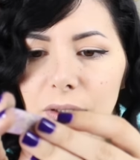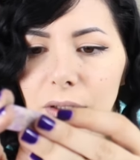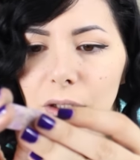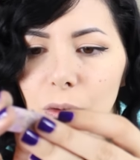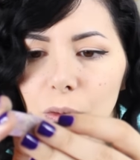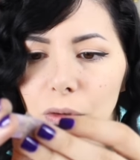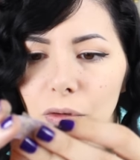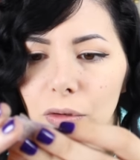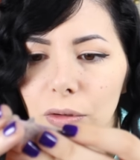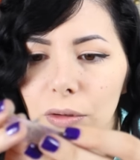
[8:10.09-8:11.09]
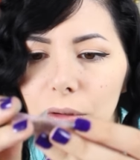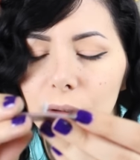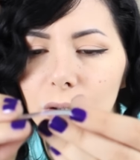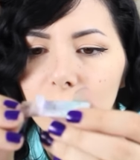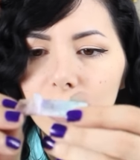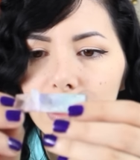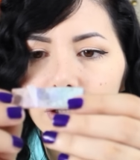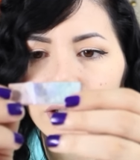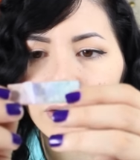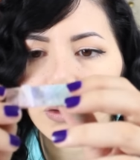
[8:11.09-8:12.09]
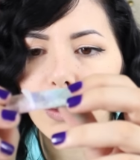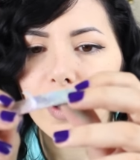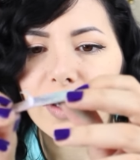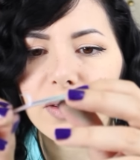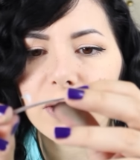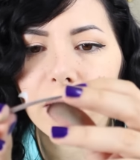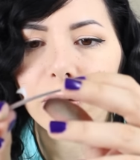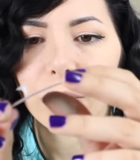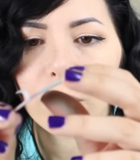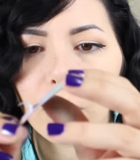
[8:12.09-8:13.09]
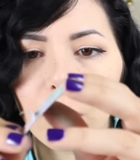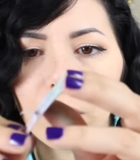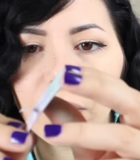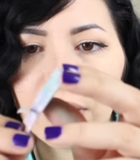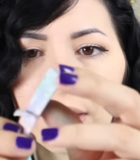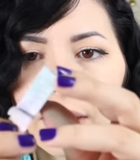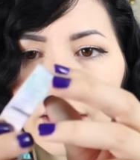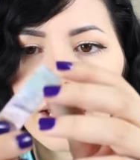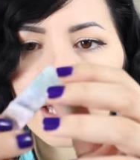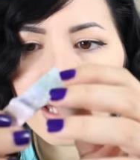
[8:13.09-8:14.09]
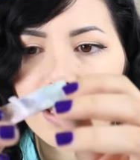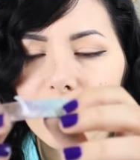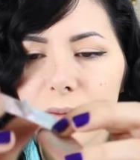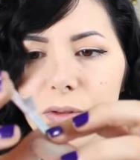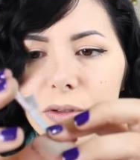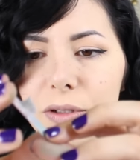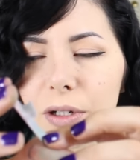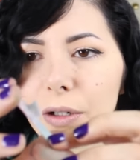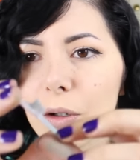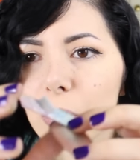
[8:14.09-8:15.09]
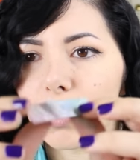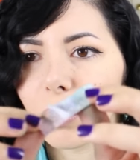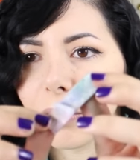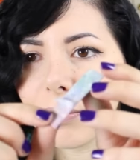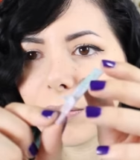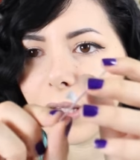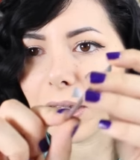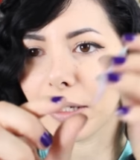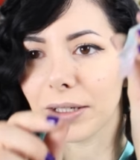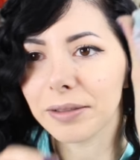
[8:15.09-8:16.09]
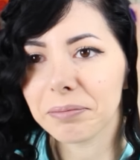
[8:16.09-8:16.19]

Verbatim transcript: It's cute. I don't know why it's not rolled in a circle thing.